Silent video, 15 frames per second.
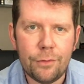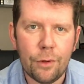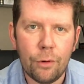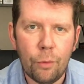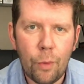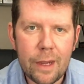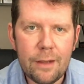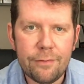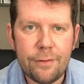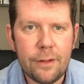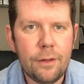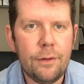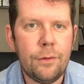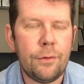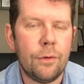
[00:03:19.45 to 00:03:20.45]
or
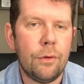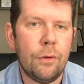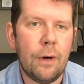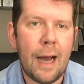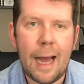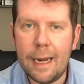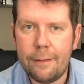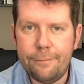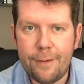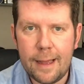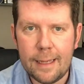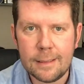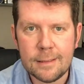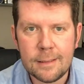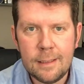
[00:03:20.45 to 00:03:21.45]
Wakefield or
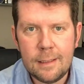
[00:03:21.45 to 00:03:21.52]
Halifax,